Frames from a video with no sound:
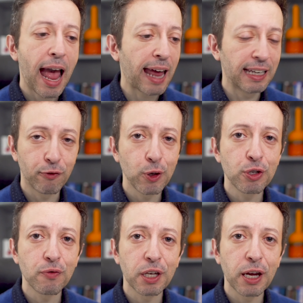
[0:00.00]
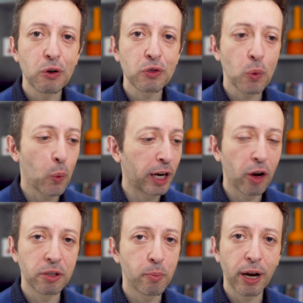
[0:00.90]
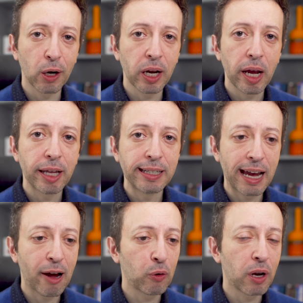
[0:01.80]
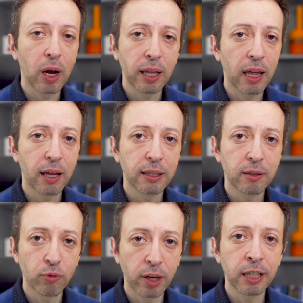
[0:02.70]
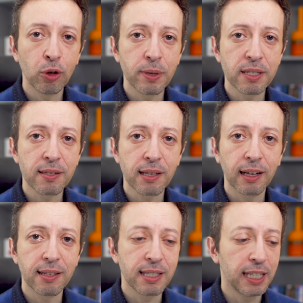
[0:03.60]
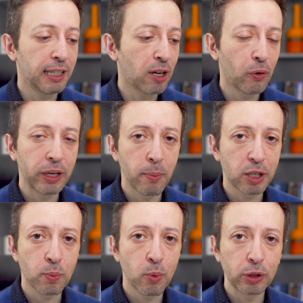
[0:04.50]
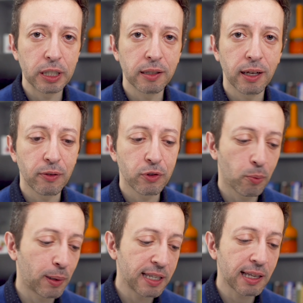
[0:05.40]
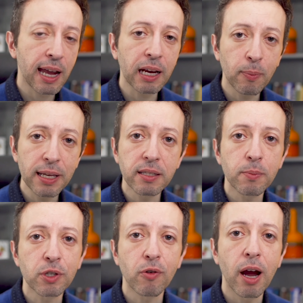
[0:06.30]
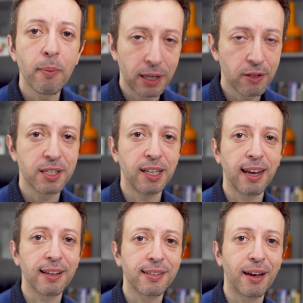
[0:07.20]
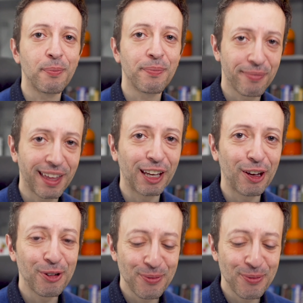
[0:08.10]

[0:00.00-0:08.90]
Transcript: And in future videos, we're going to break down running your business like a C E O in a much more detail. So please like, please subscribe, and I'll see you next time. Thank you.